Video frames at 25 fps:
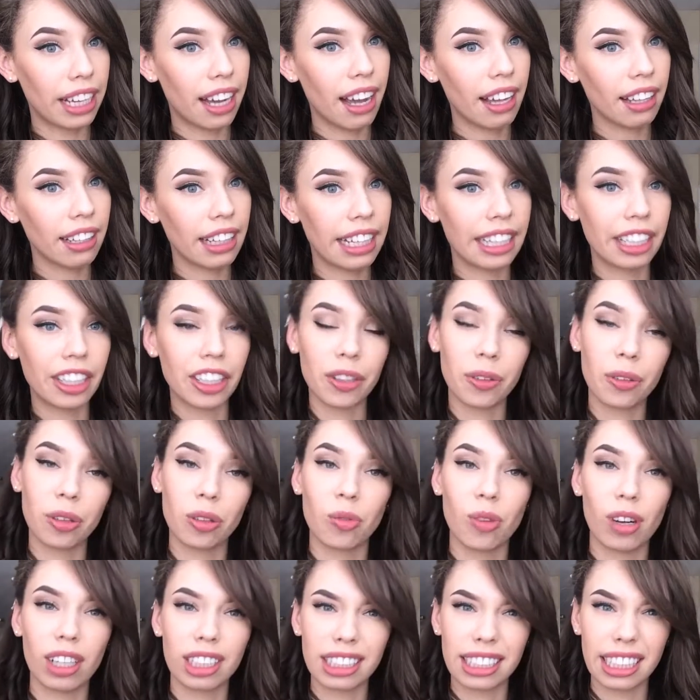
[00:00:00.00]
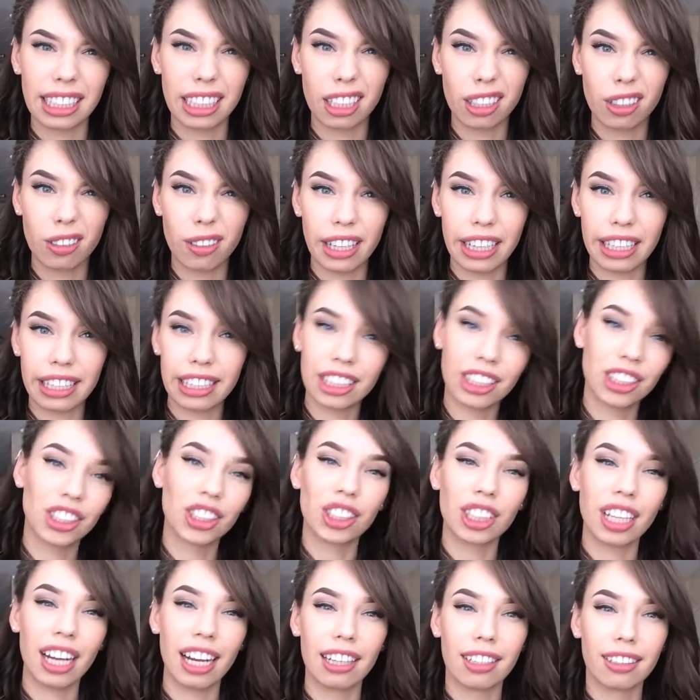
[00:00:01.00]
eyeliner. No one wants a
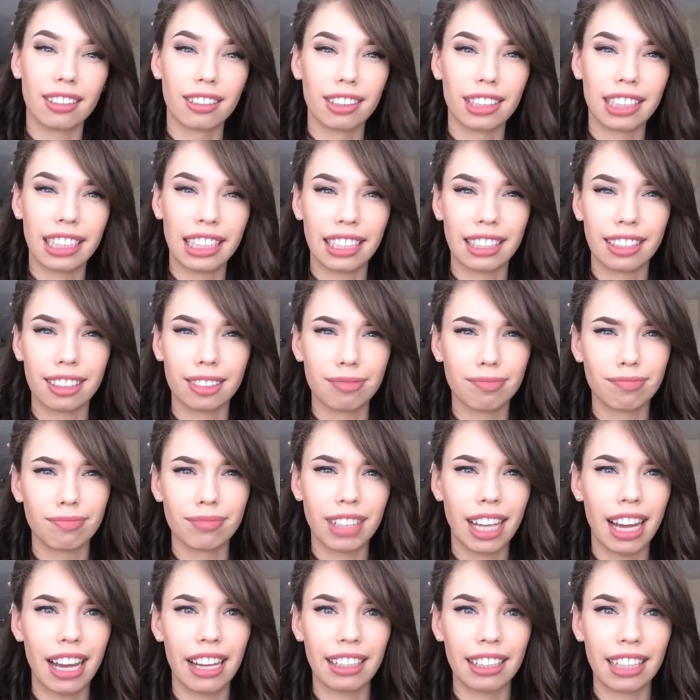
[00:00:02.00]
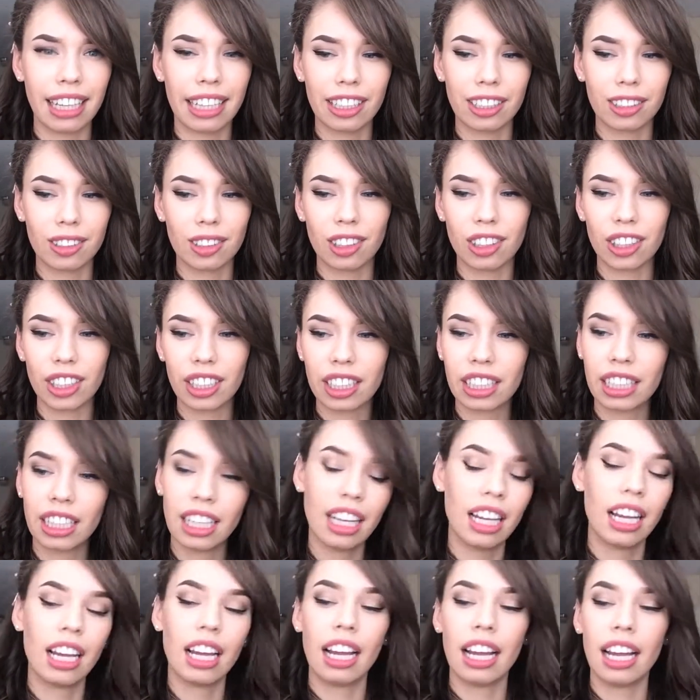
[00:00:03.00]
grayish kind of looking eyeliner look.
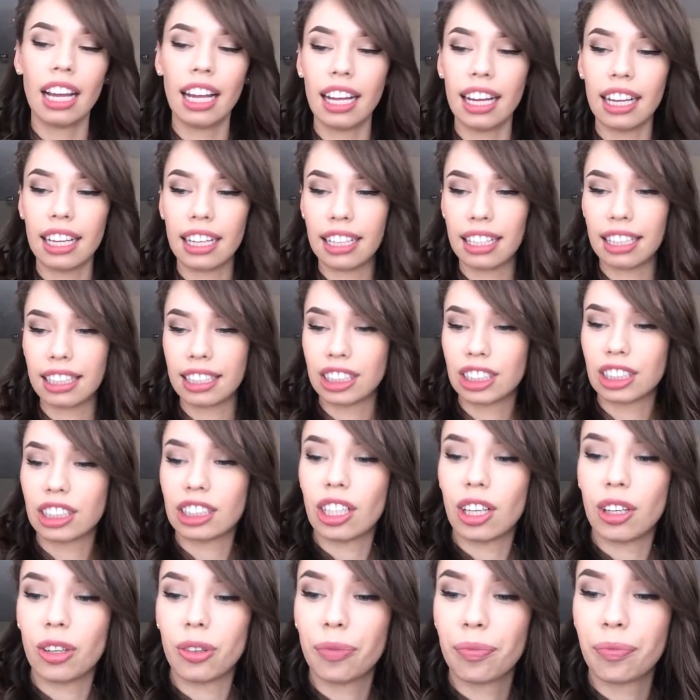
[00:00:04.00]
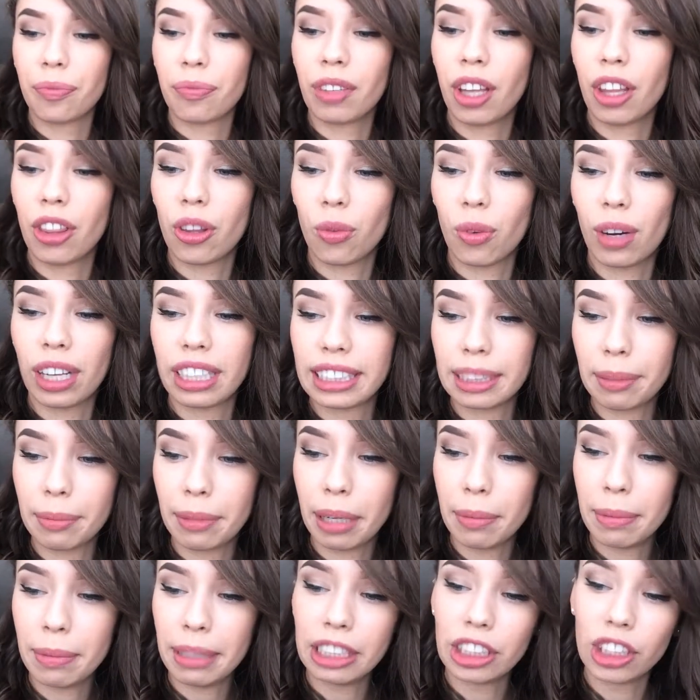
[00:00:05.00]
So the ones I'm
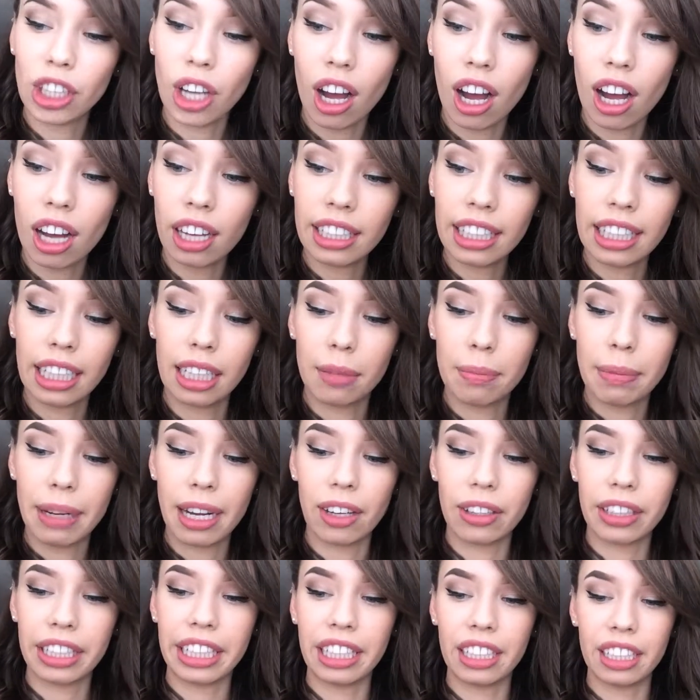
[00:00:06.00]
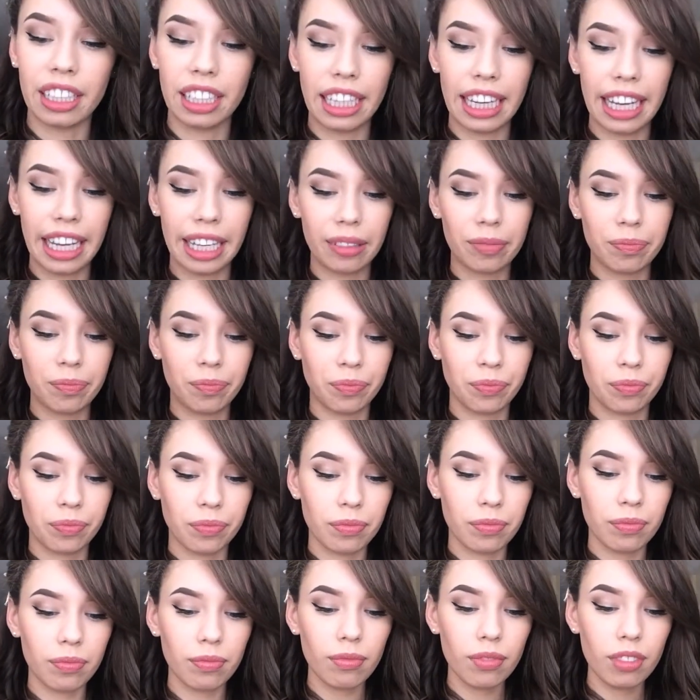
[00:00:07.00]
going to be talking about here today,
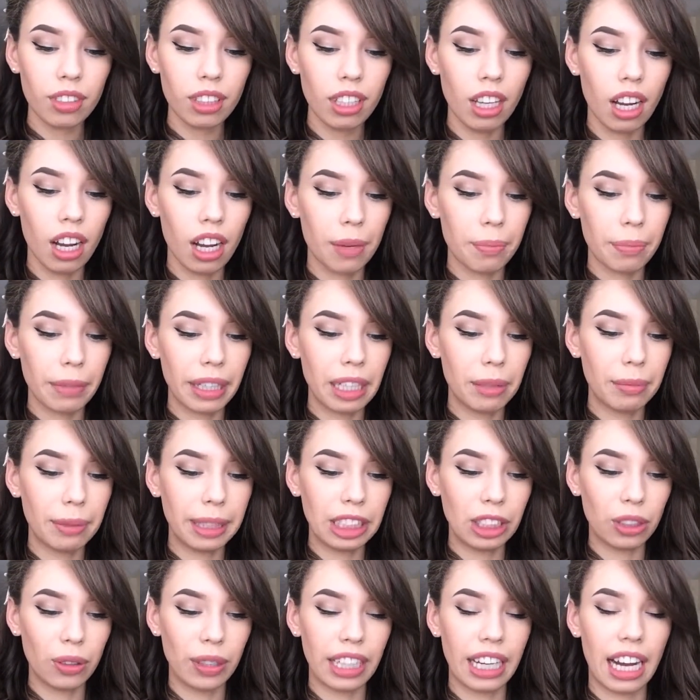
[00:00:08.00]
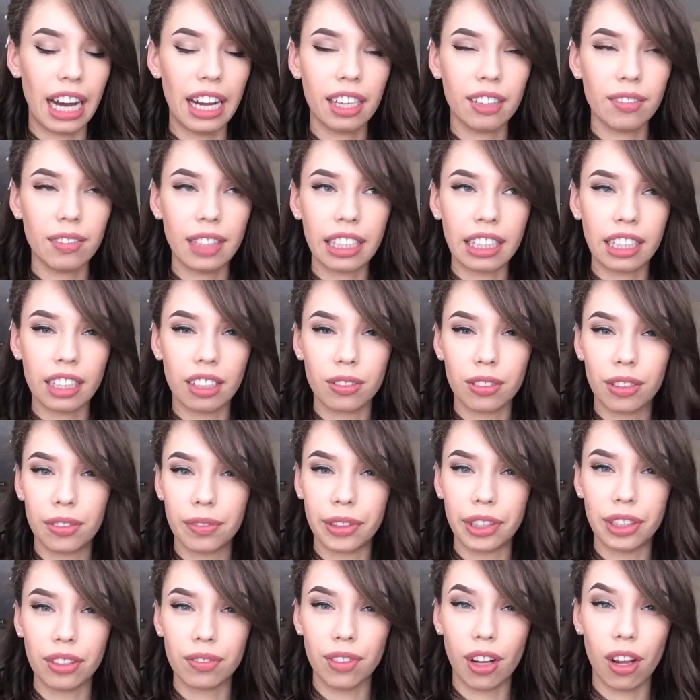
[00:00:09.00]
I'm going to be doing kind of a little
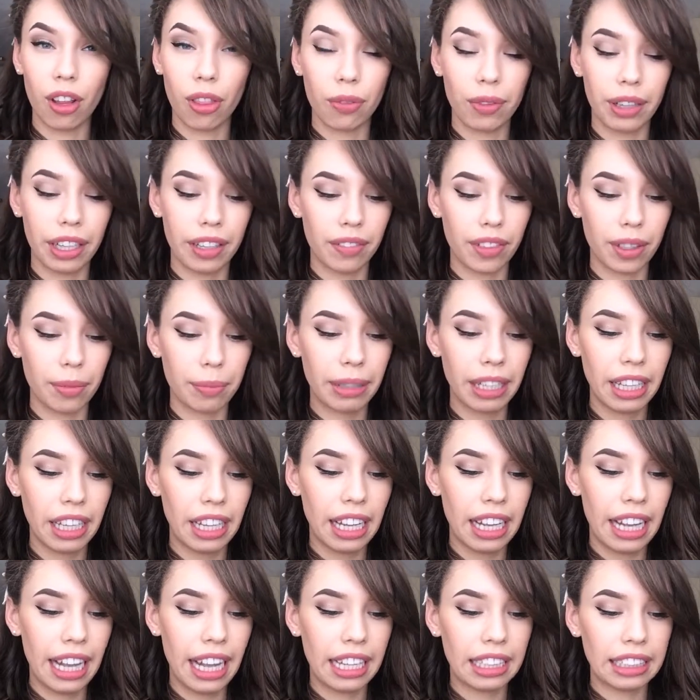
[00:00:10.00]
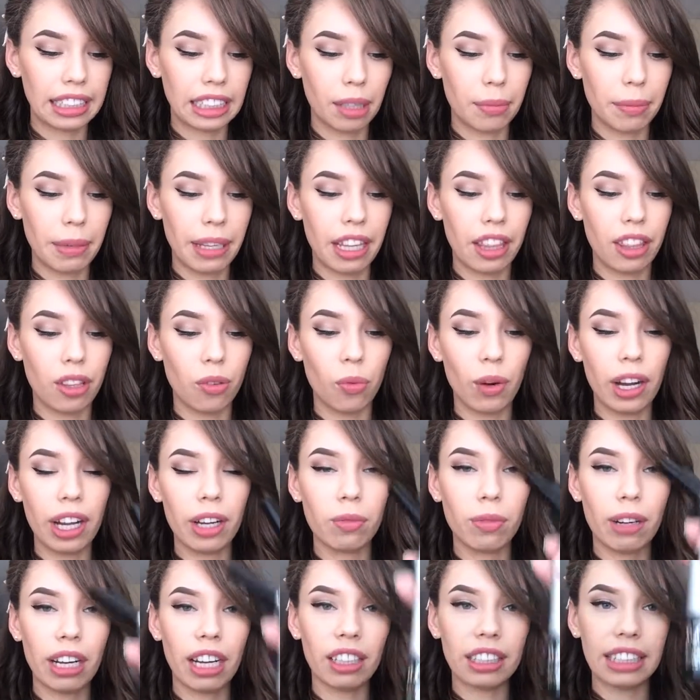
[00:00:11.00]
review of all three of them. And it's going to be the Wet
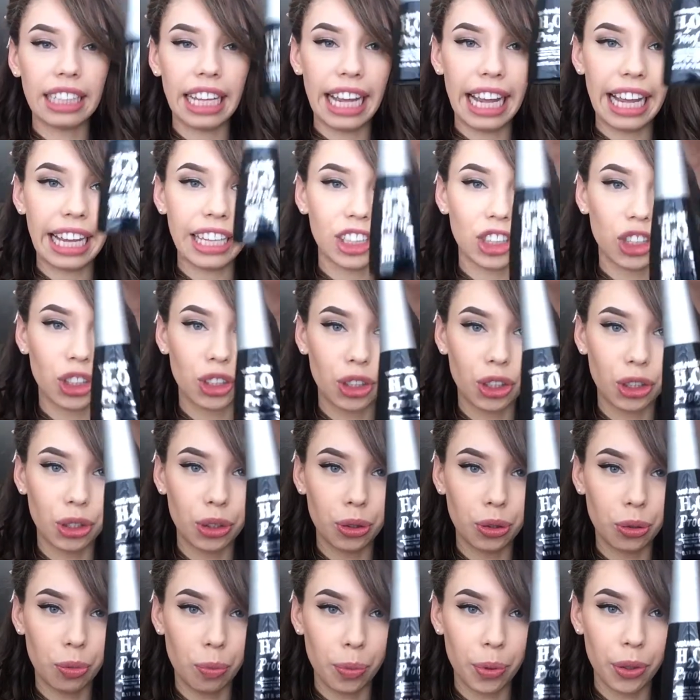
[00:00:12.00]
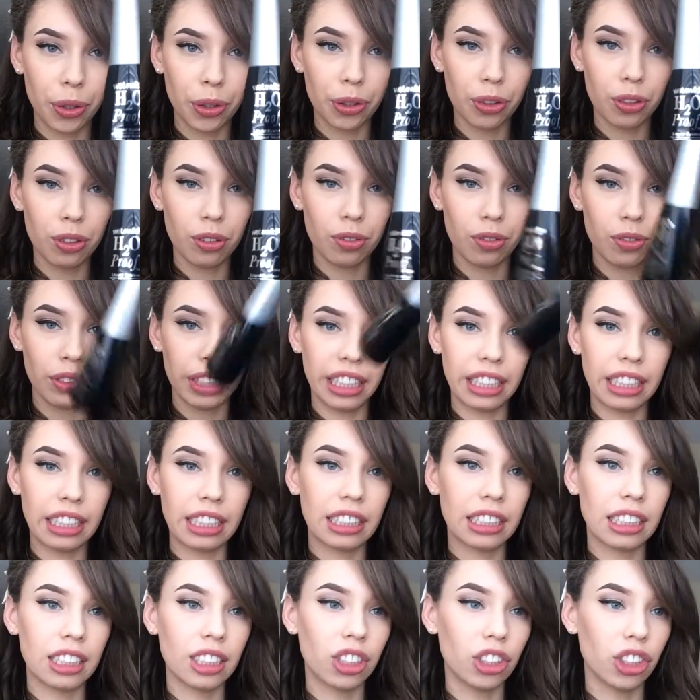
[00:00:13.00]
n Wild H2 Proof, and
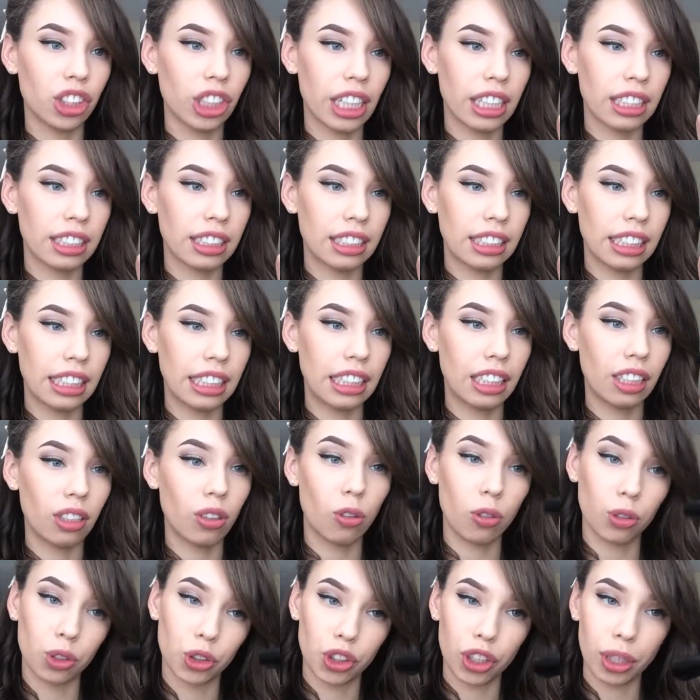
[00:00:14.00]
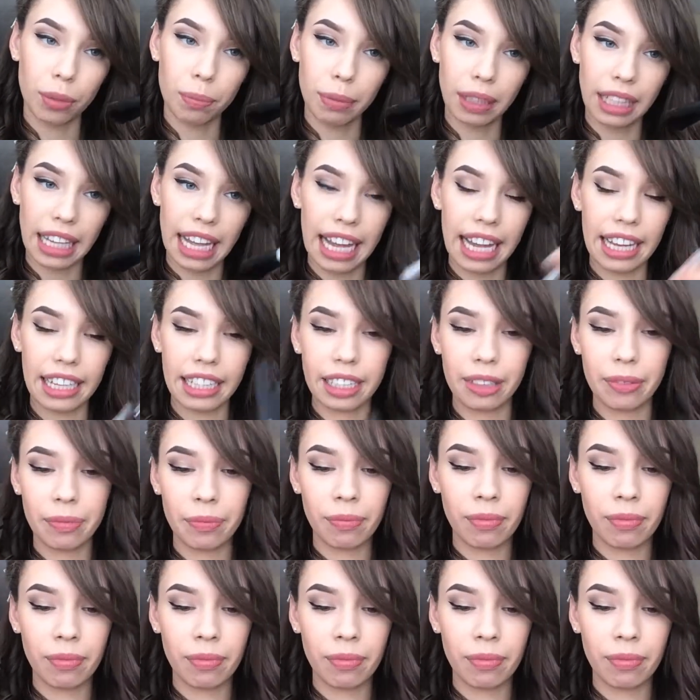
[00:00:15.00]
this is just in Ultra Black.